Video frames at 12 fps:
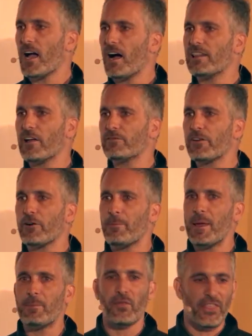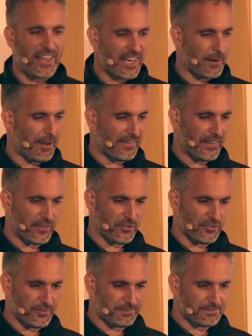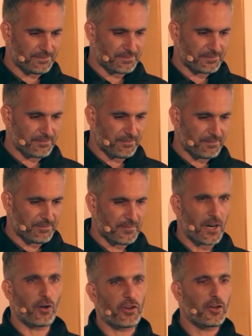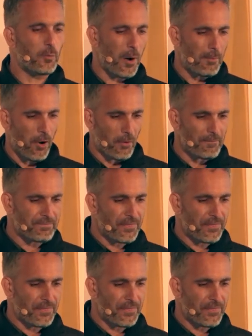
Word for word: I love there are people thinking about this. I'll show you one more.